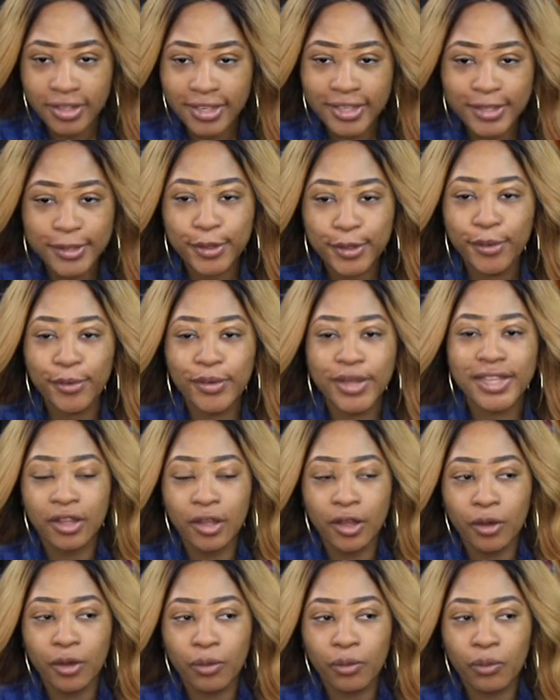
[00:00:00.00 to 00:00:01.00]
It's so weird
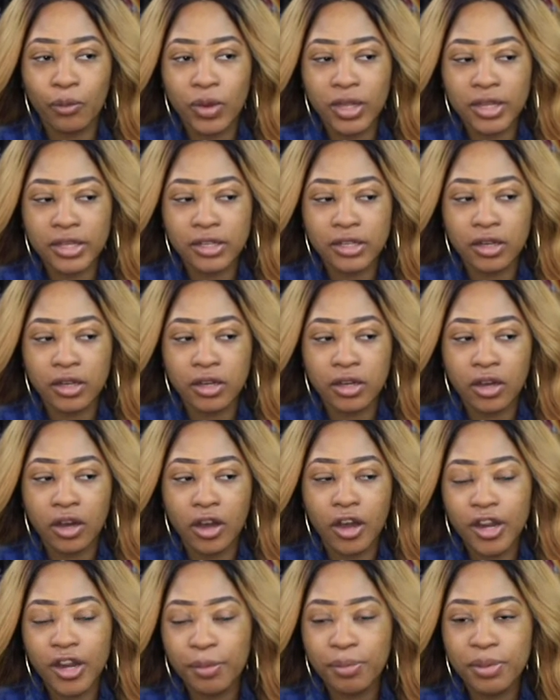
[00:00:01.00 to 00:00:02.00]
when
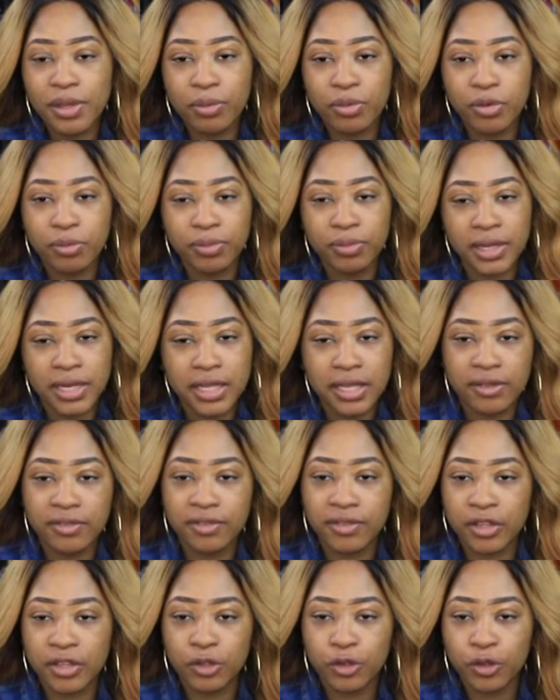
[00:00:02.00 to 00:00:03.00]
other people believe
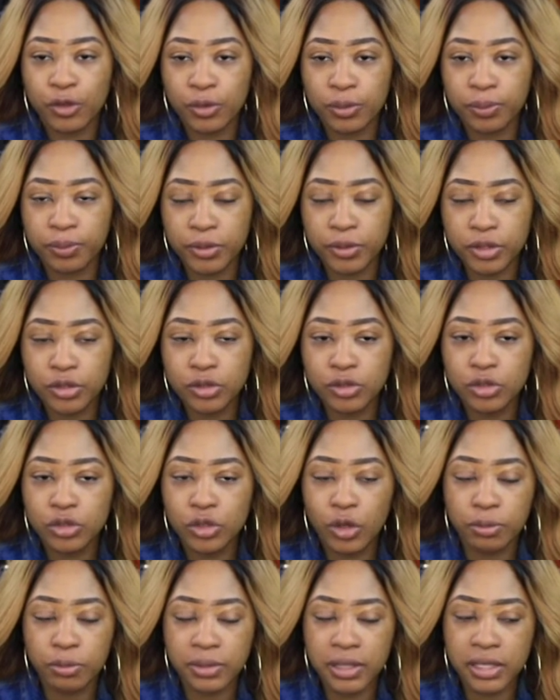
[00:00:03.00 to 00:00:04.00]
in you but you
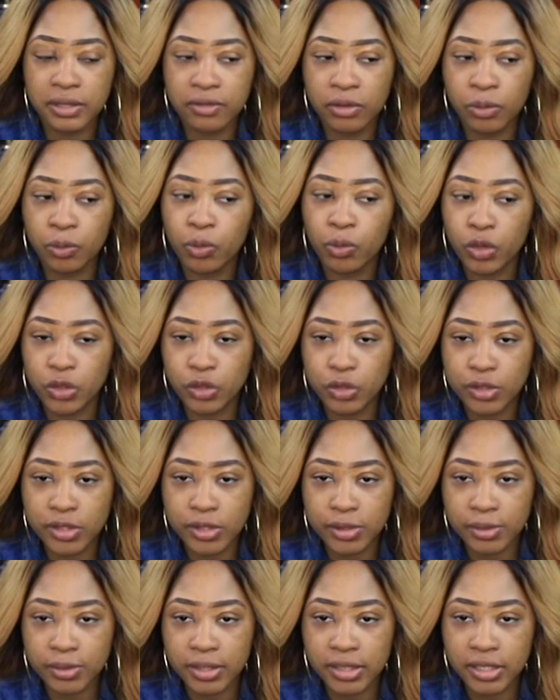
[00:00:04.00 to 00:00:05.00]
don't believe in what you're
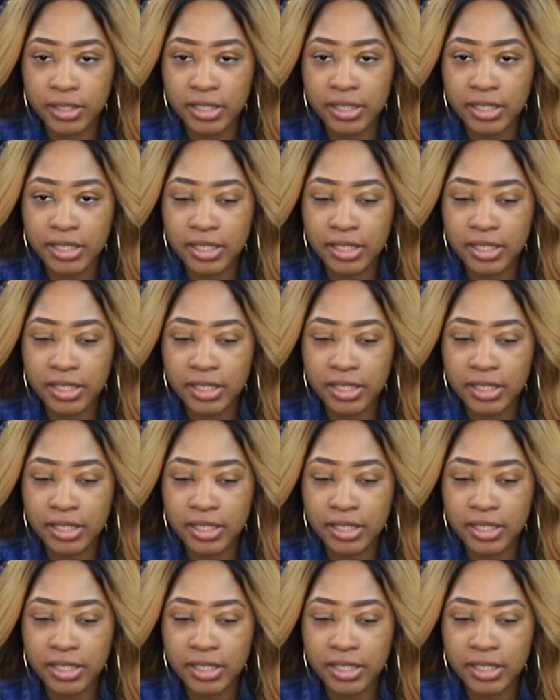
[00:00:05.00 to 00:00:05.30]
doing.